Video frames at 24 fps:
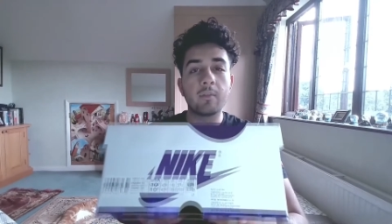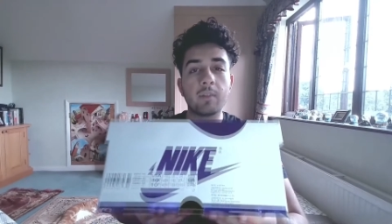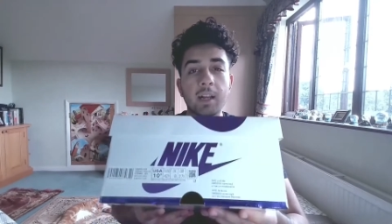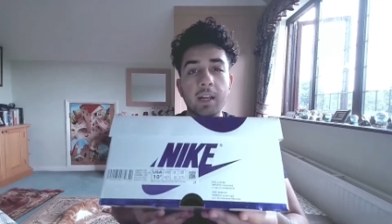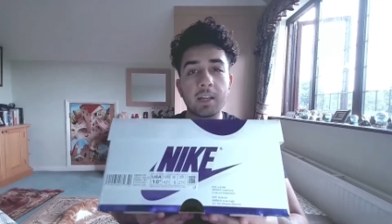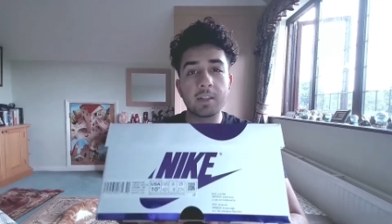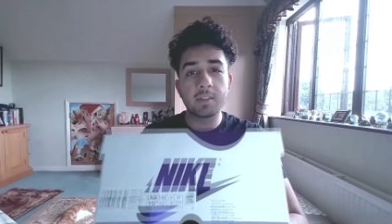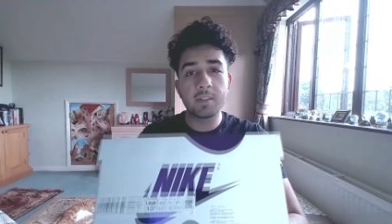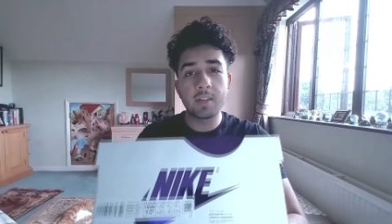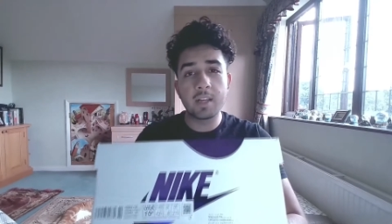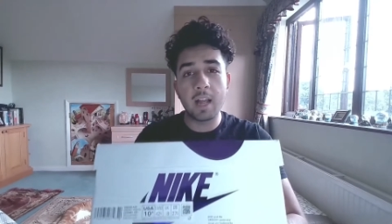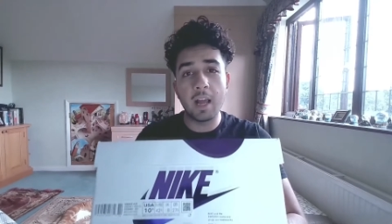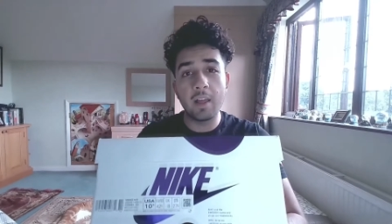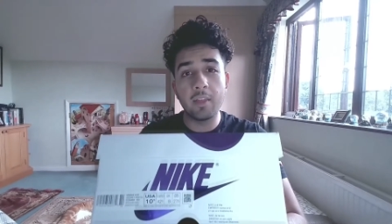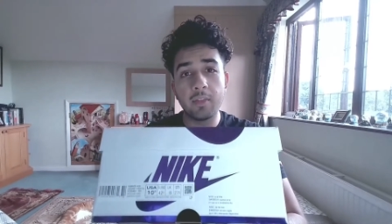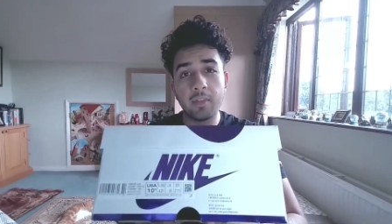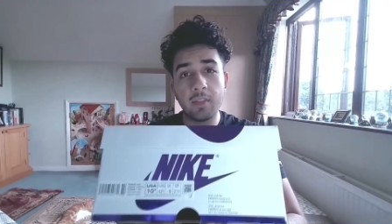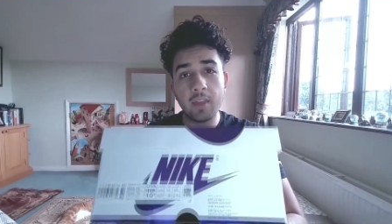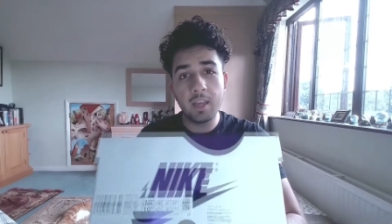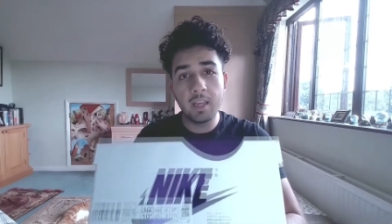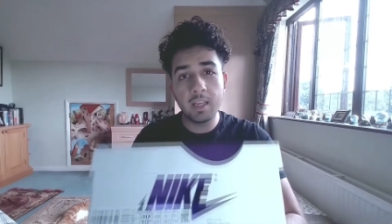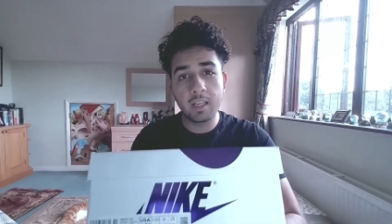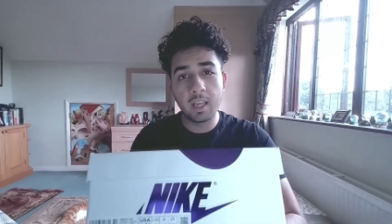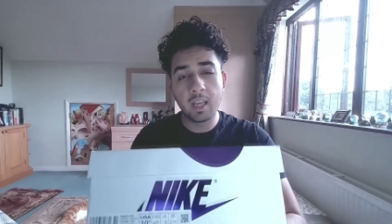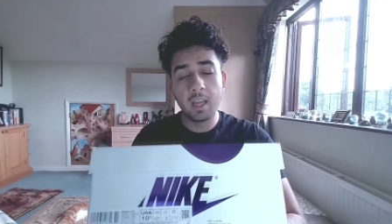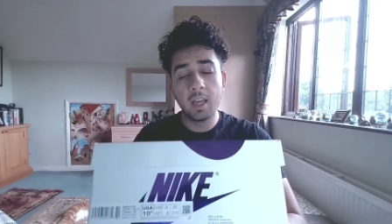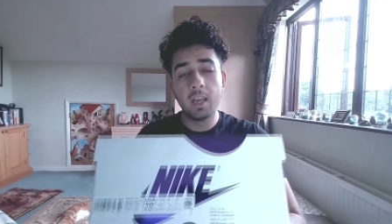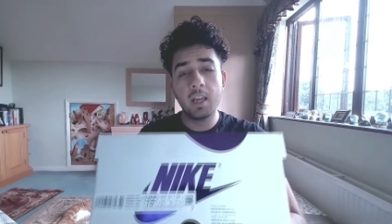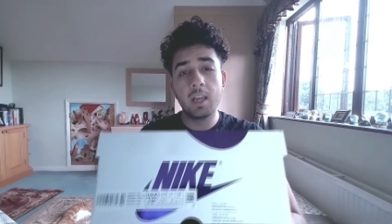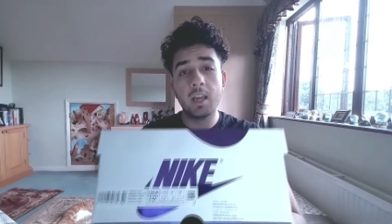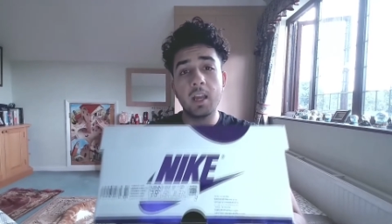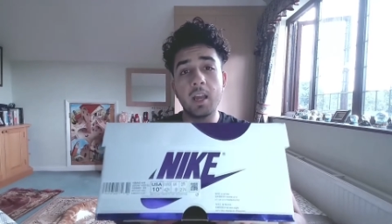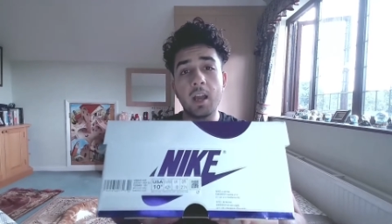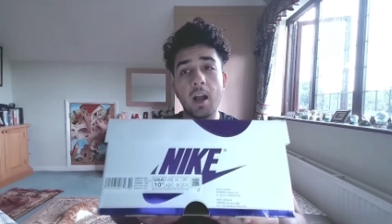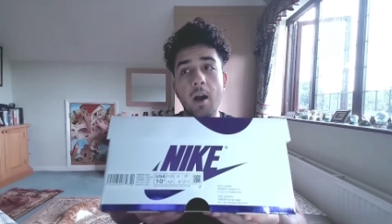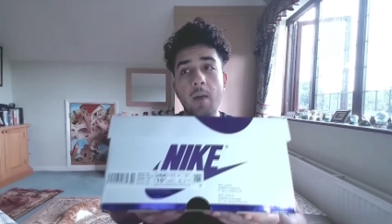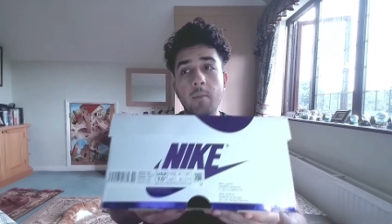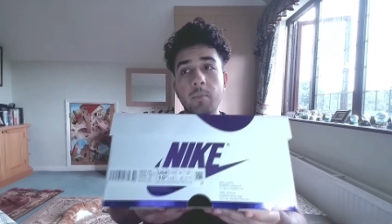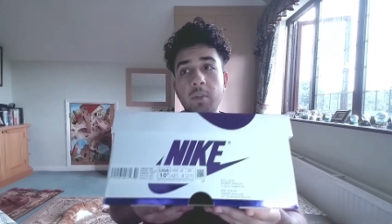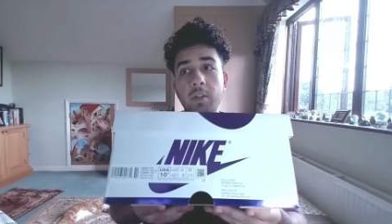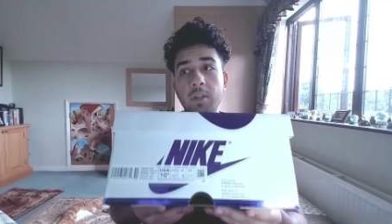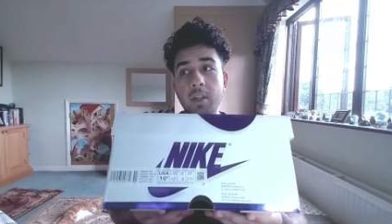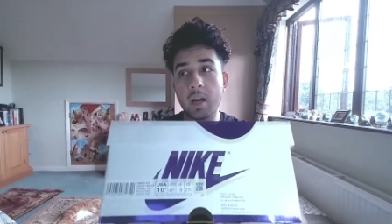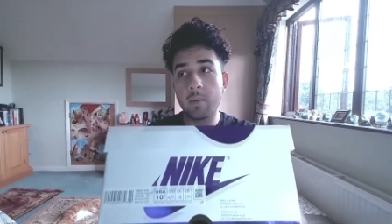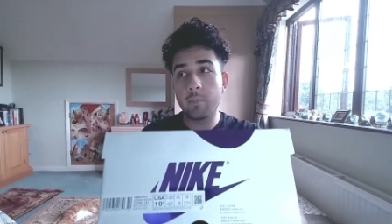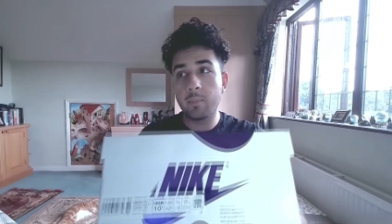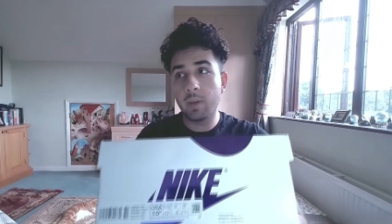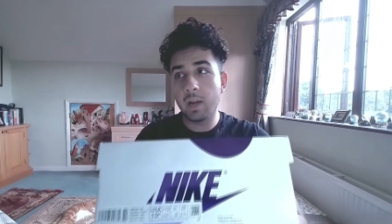Like I said, I think up the
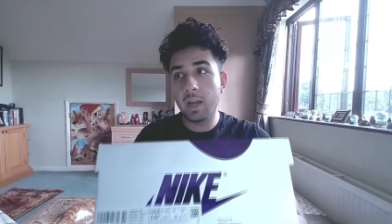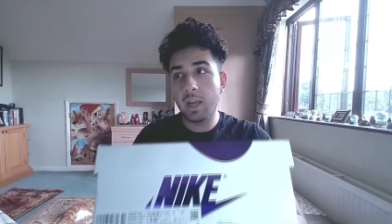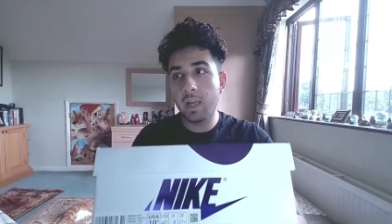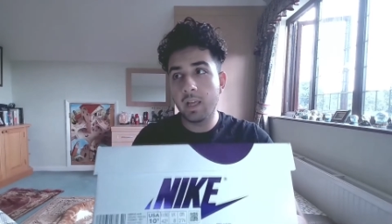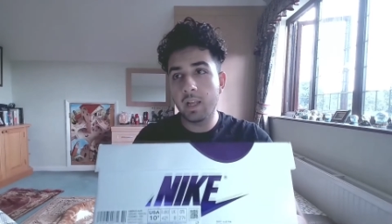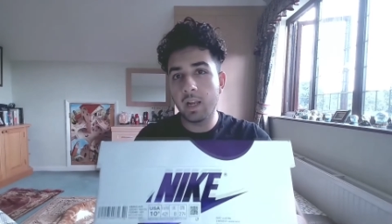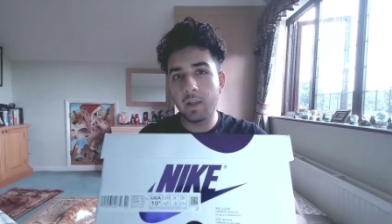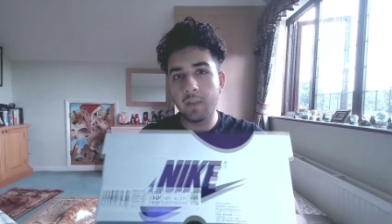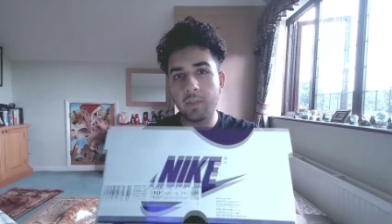top of my head,